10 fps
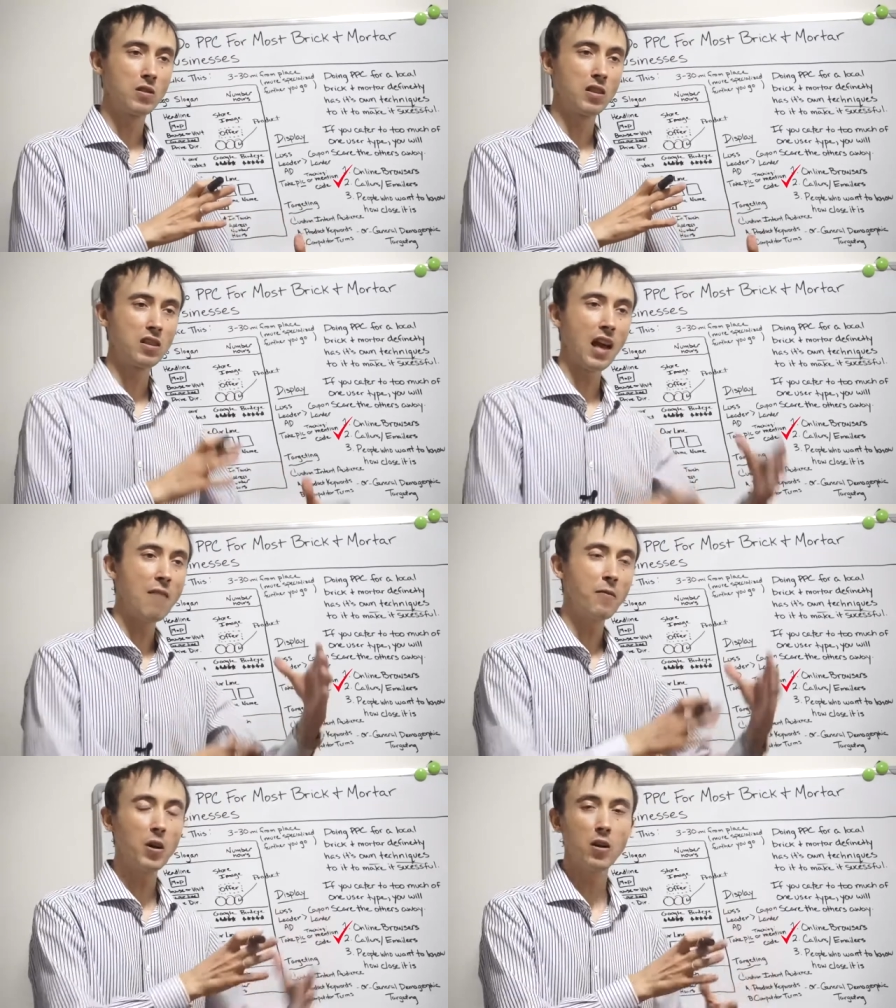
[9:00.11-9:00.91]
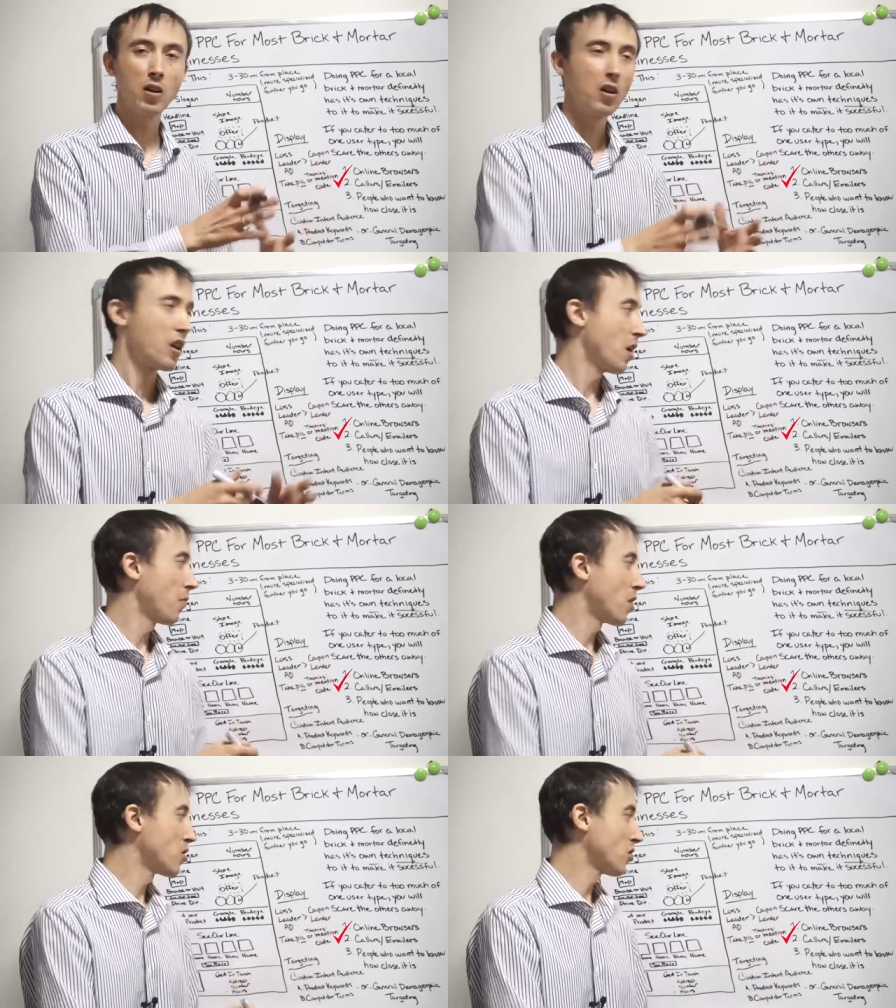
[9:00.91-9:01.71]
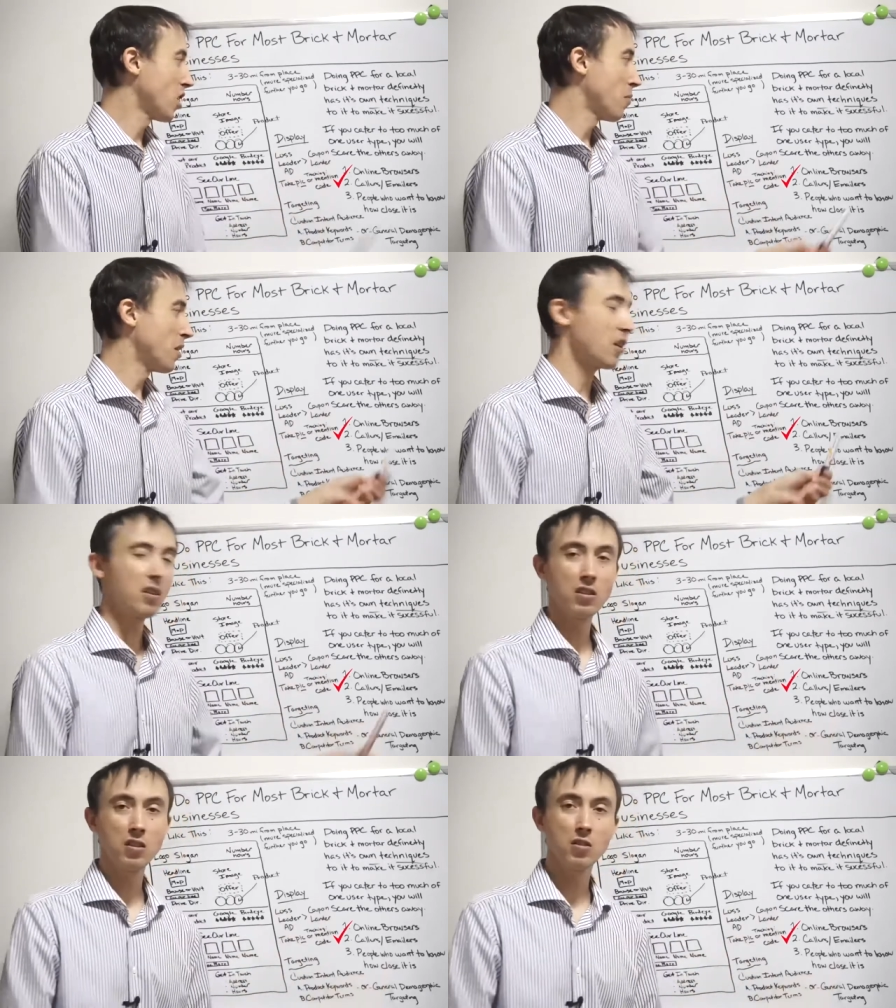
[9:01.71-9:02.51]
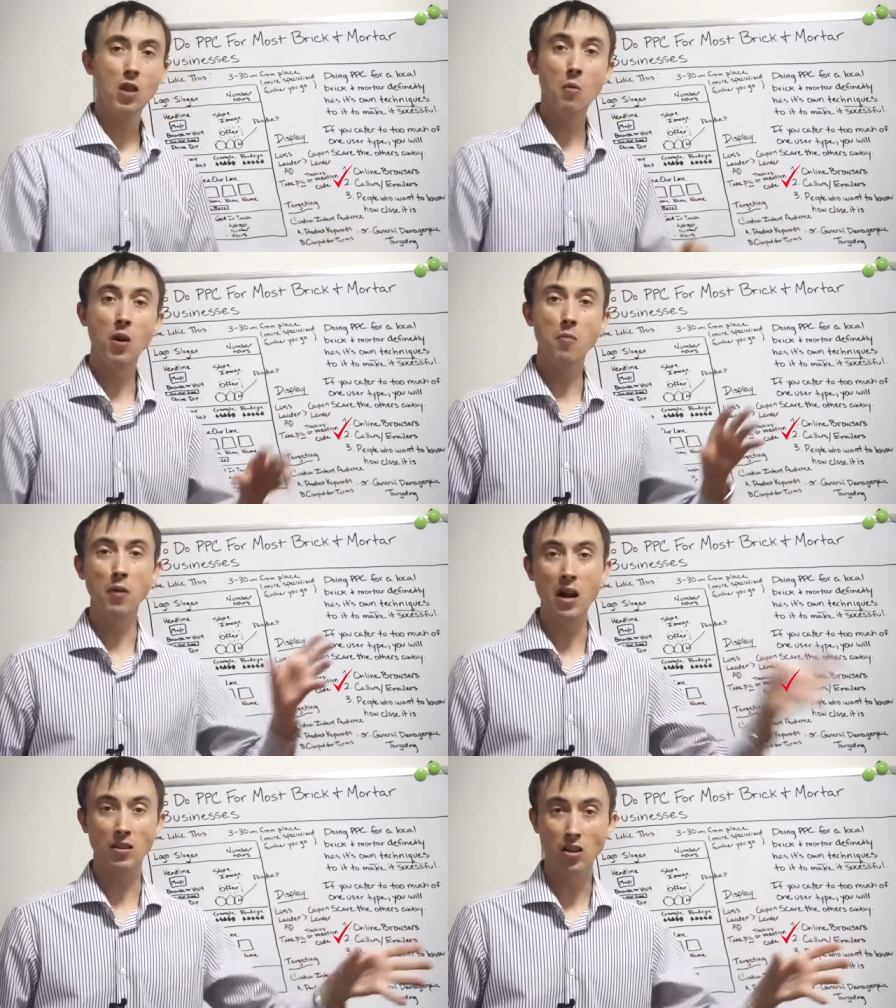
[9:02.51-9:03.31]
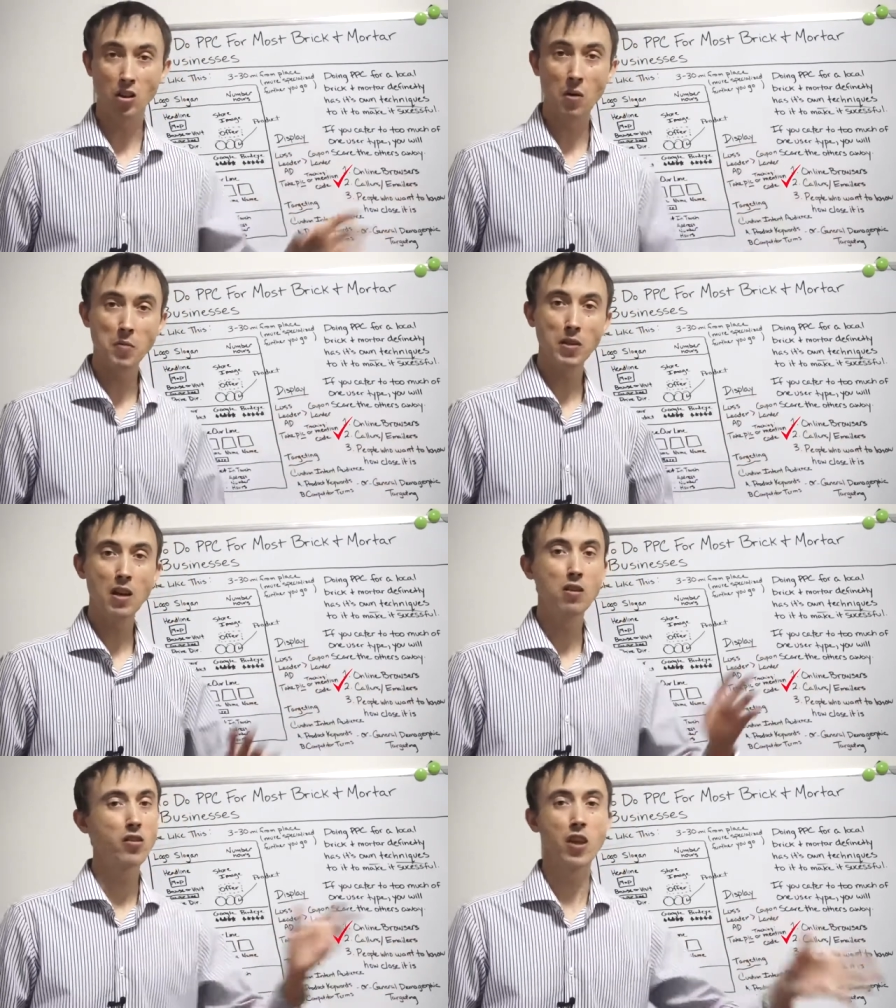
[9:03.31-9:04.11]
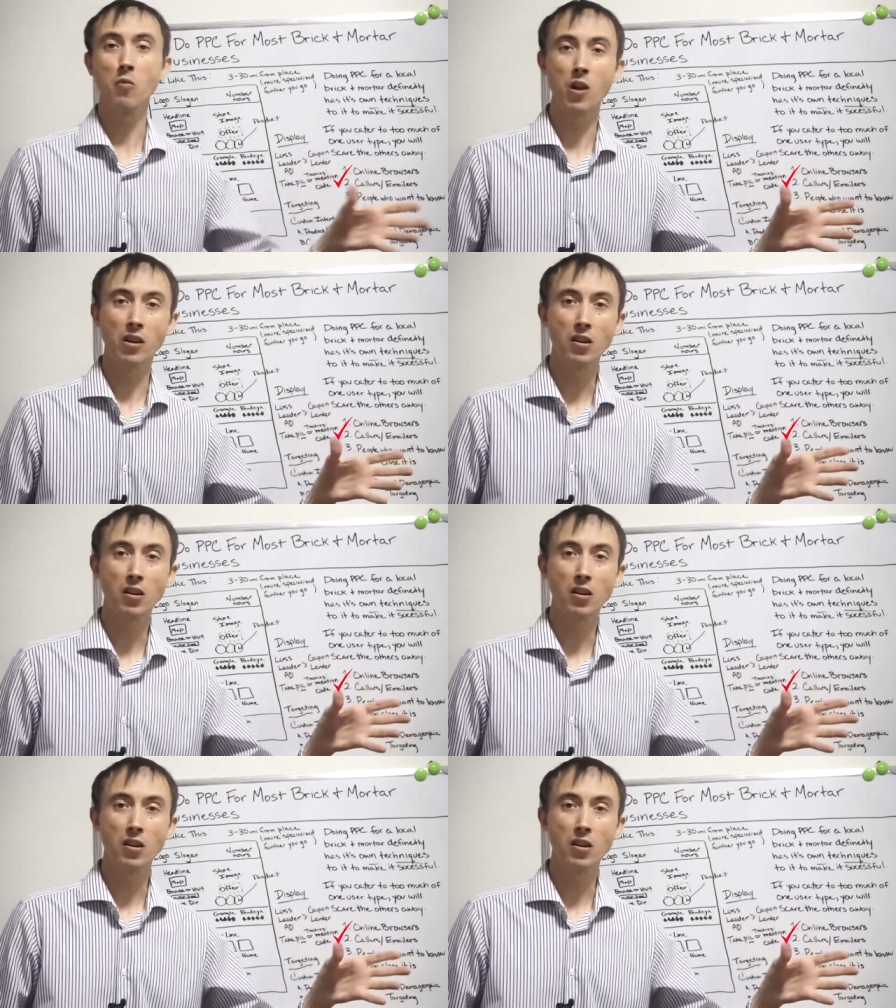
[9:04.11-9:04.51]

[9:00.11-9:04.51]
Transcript: decipher if they're just coming in. They want to browse on your website, or do they want